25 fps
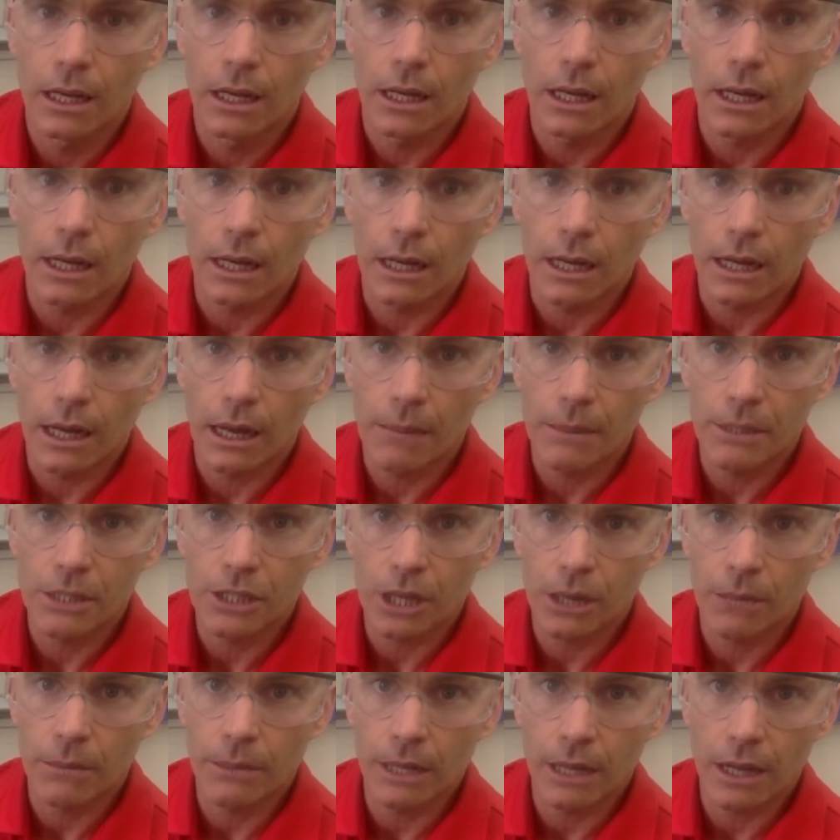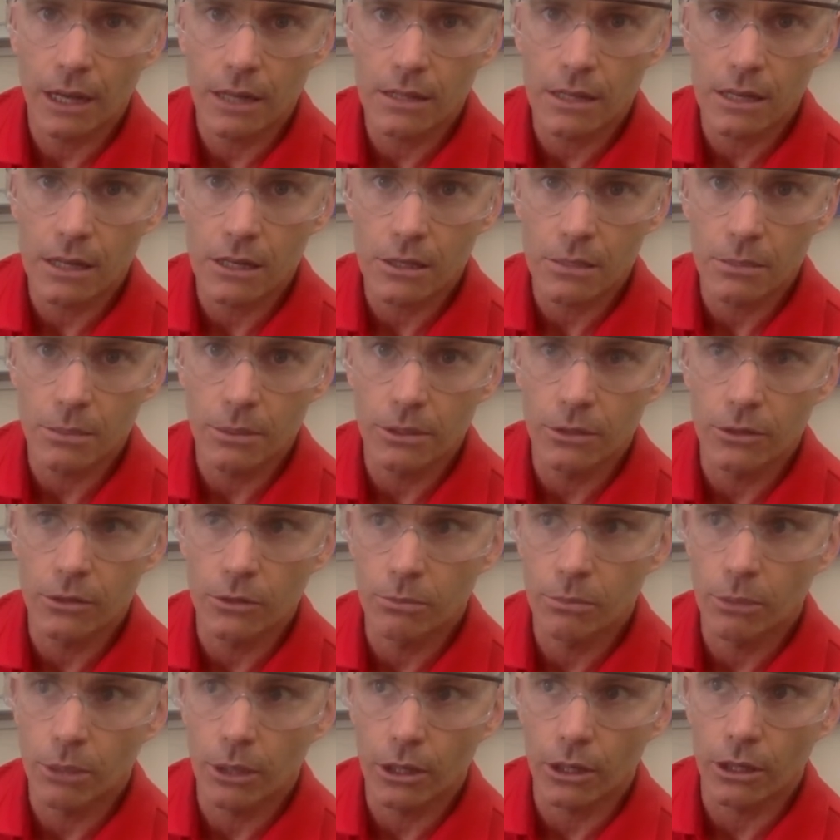how much carbon dioxide does it produce
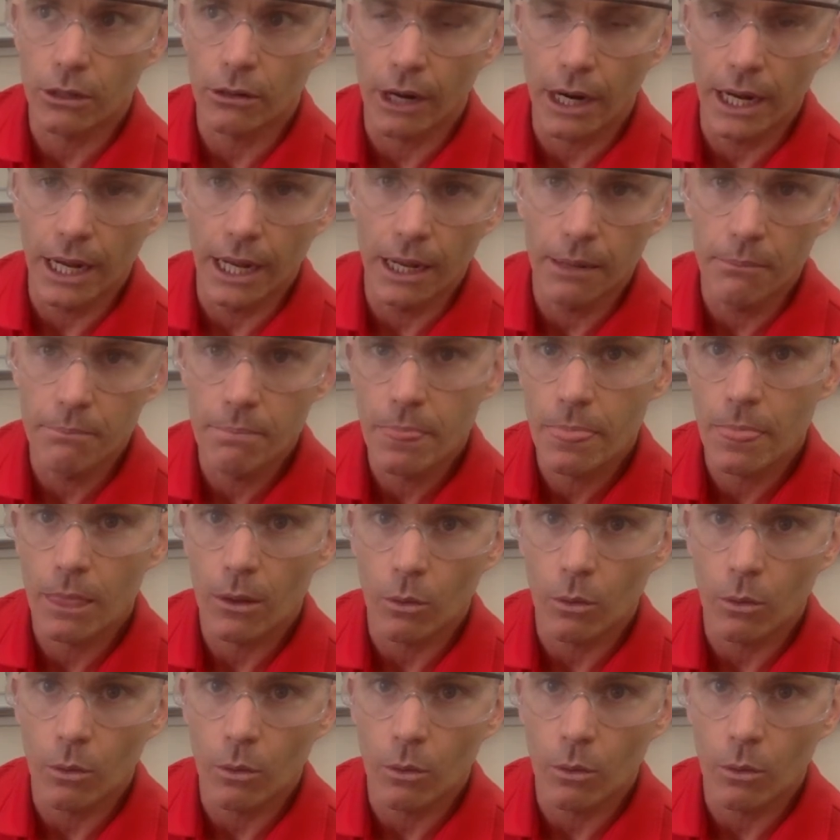per gram,